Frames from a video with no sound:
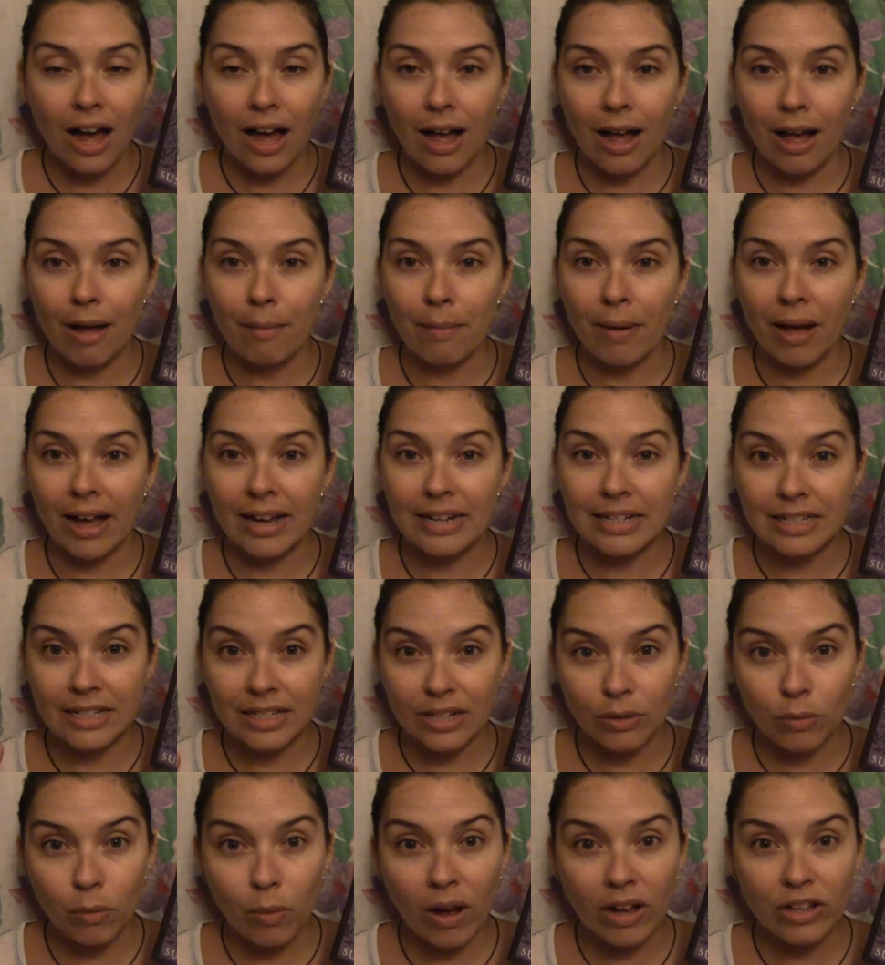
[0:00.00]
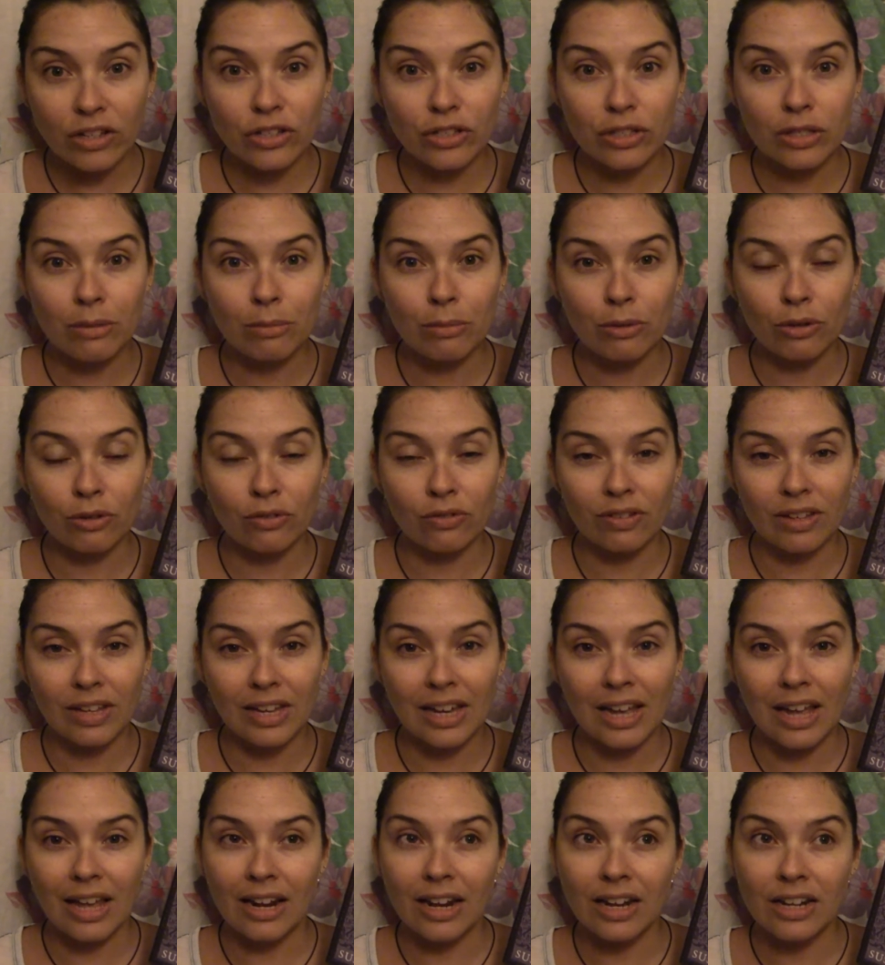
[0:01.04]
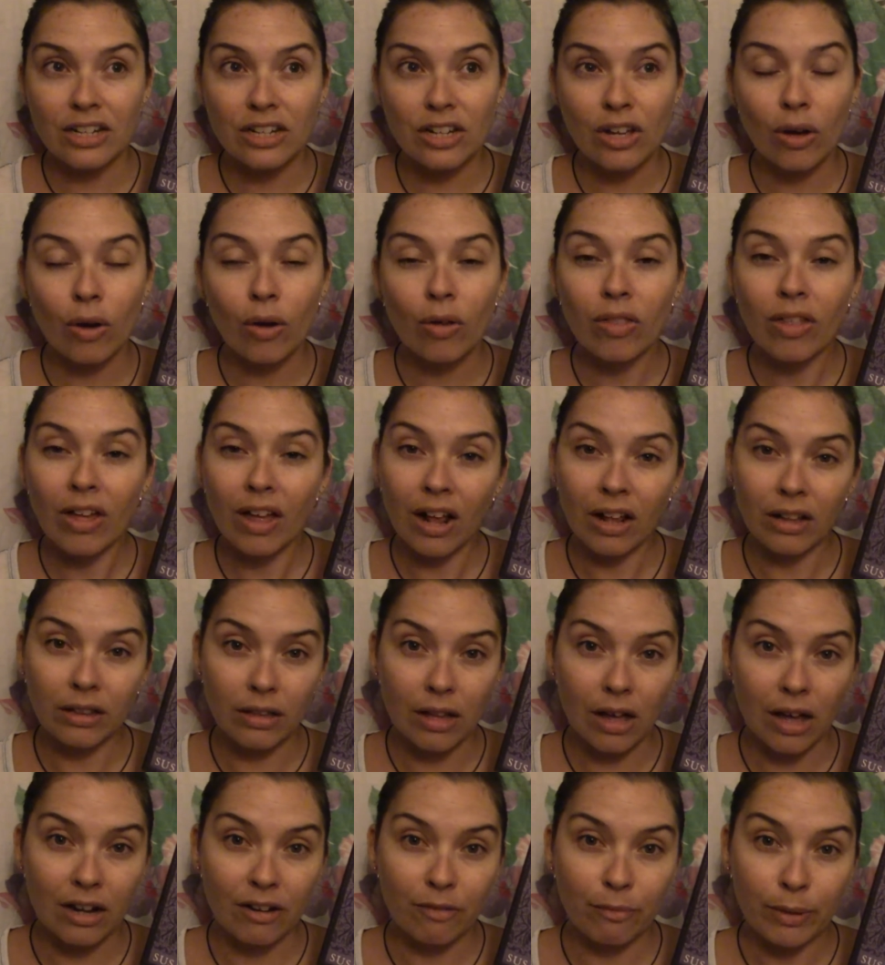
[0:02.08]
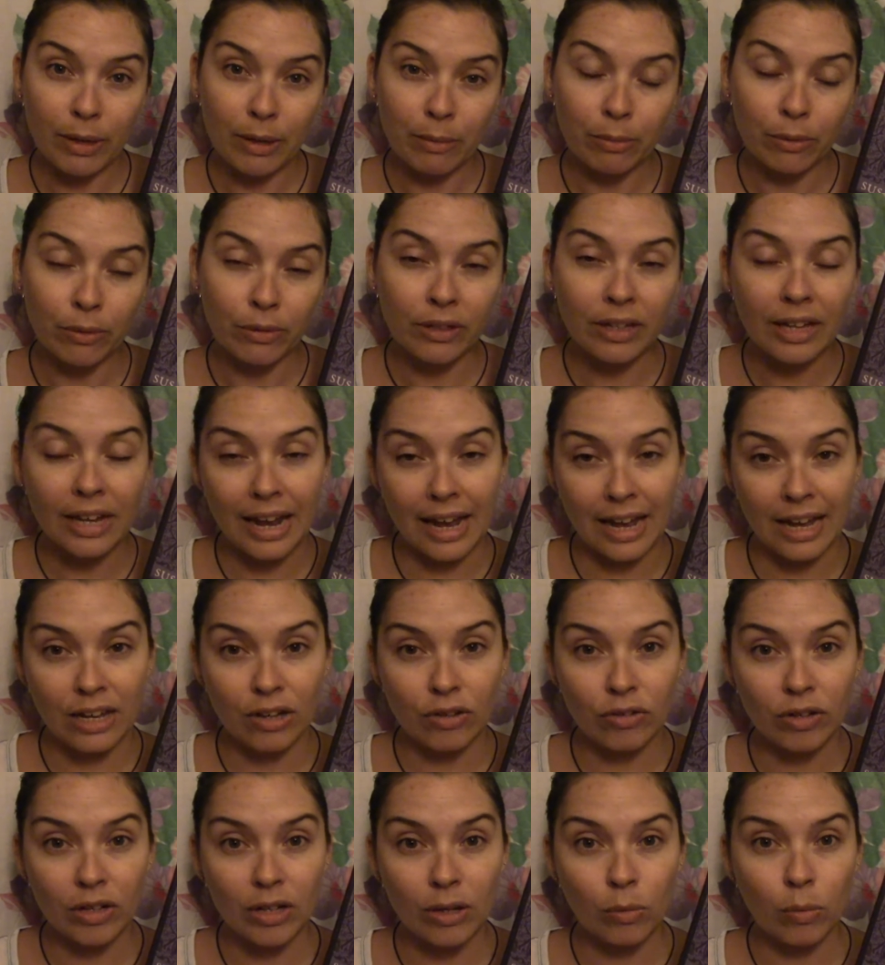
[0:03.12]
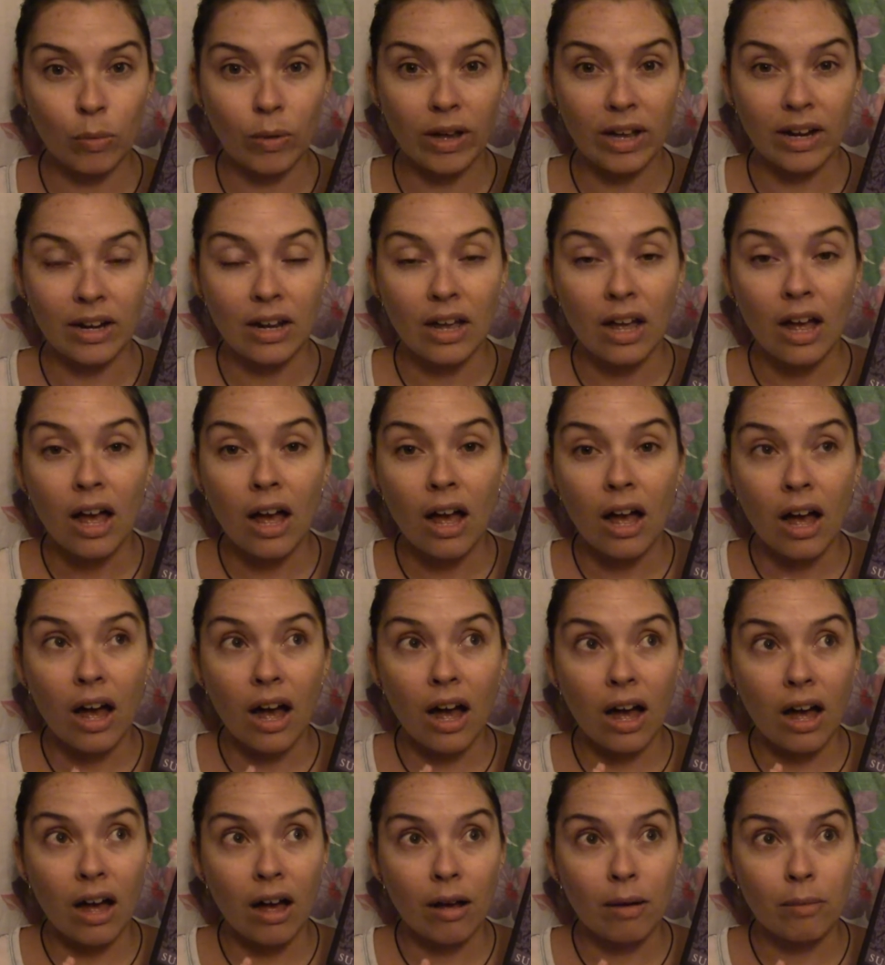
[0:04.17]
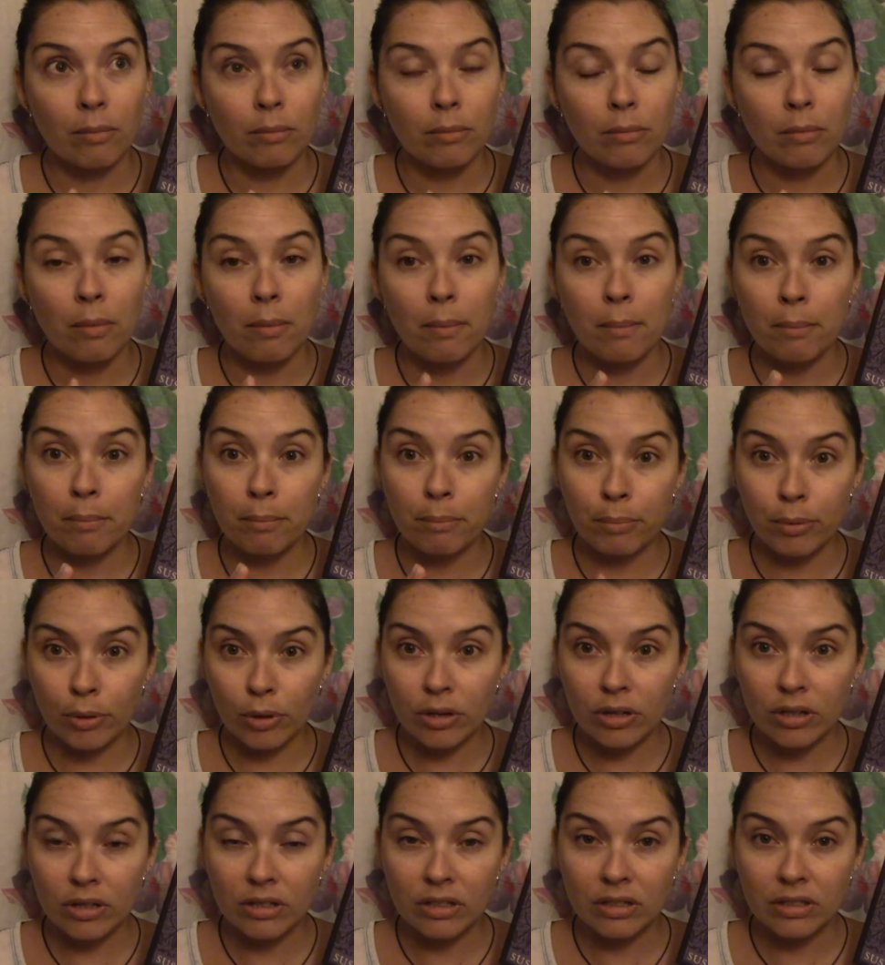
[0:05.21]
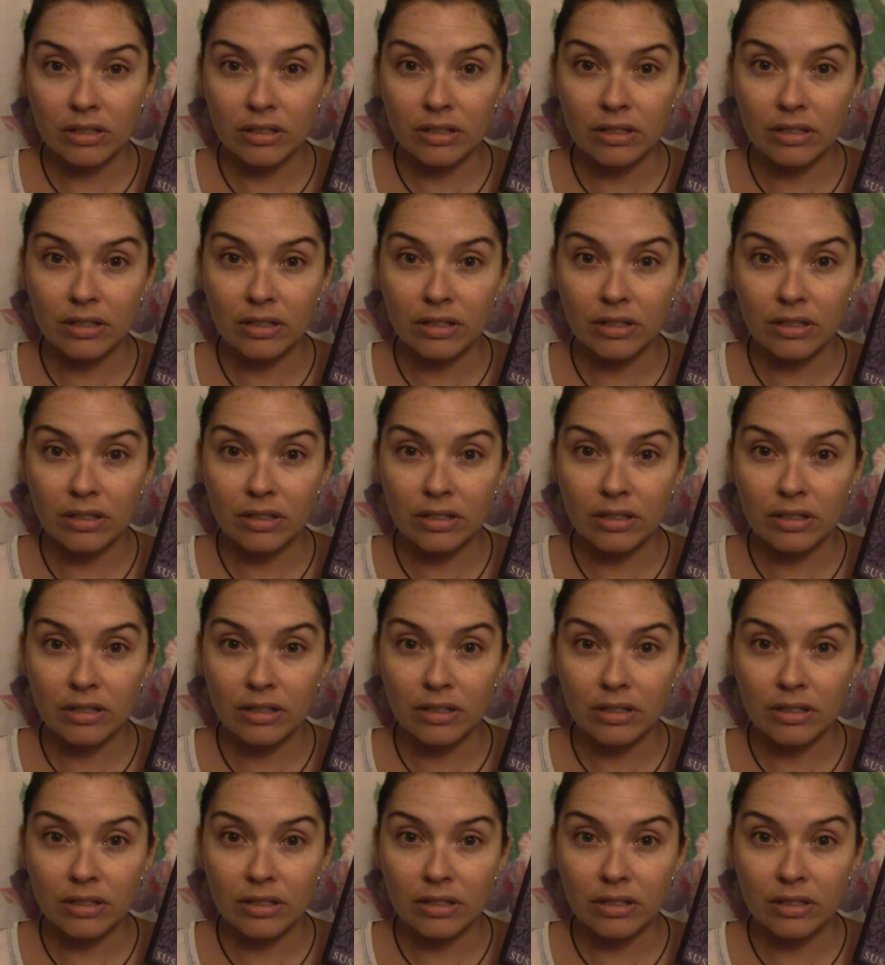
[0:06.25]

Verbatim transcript: Um, I did watch the movie and I know that a lot of people get angry when um, book